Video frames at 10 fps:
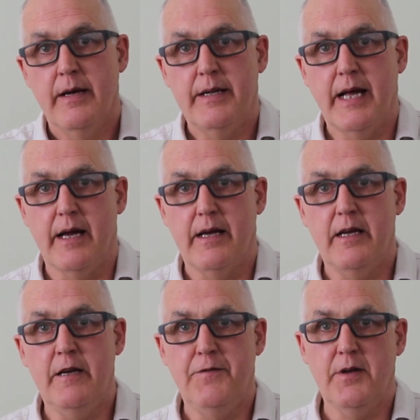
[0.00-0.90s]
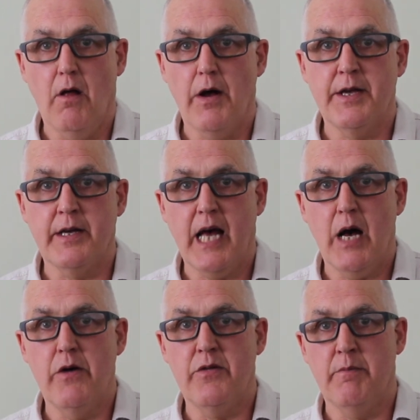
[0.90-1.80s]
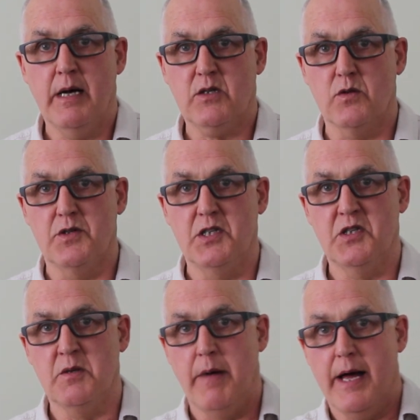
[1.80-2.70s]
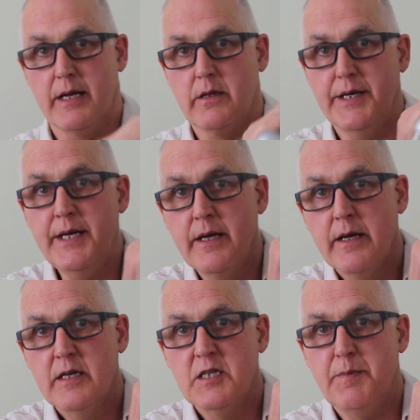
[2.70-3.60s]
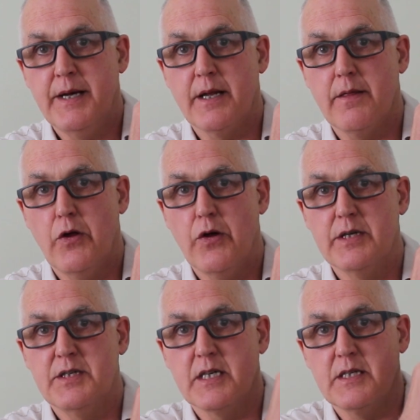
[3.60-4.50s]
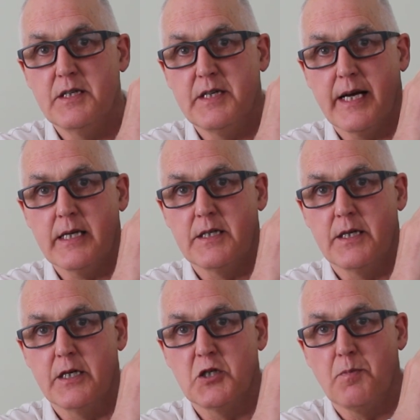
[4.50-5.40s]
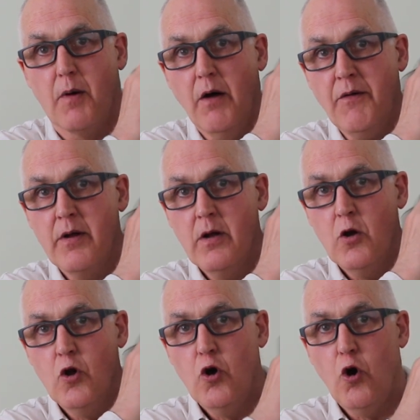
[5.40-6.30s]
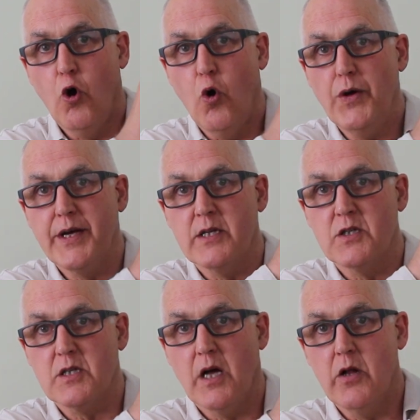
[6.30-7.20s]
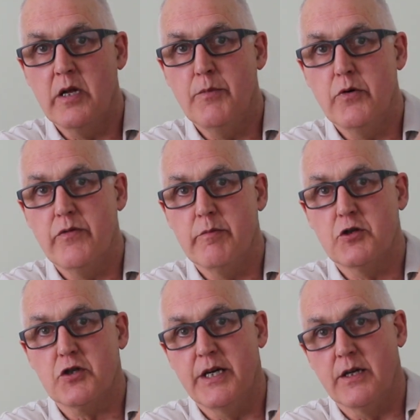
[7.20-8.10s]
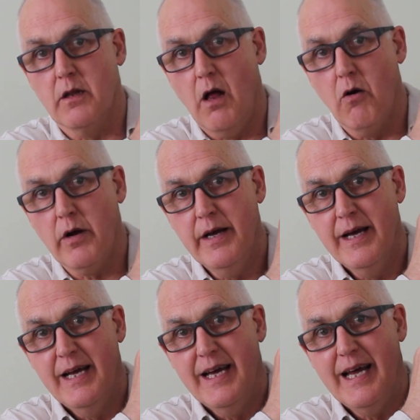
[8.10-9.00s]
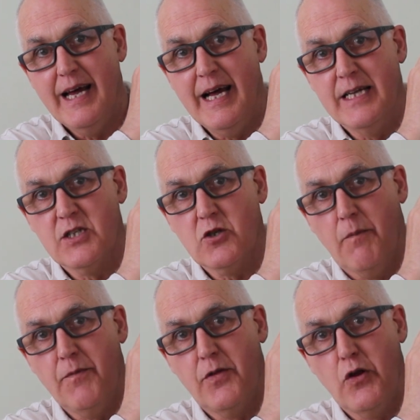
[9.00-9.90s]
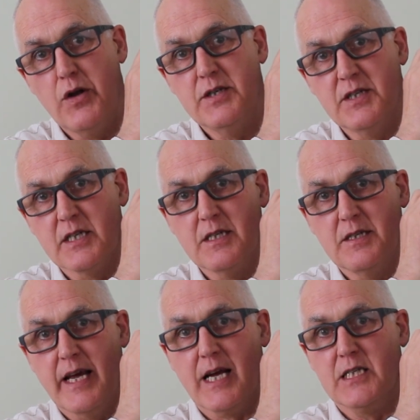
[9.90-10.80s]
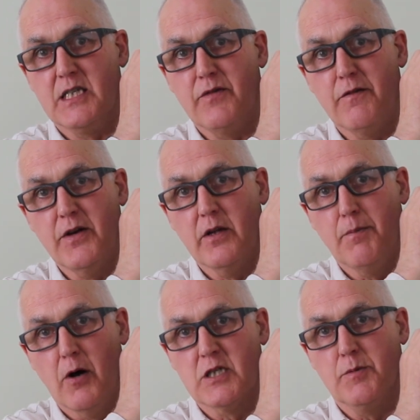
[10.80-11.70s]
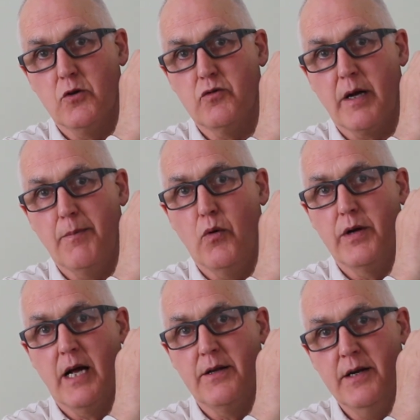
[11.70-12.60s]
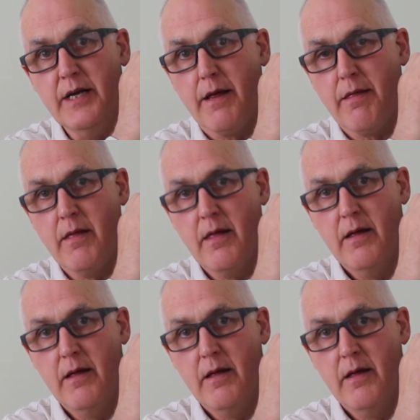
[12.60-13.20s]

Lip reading: Now if you like, you can go over the muscles systematically, spending 30 to 60 seconds in each spot, or you can slowly move the machine along and stop for 30 to 60 seconds if you feel a possible trigger point underneath.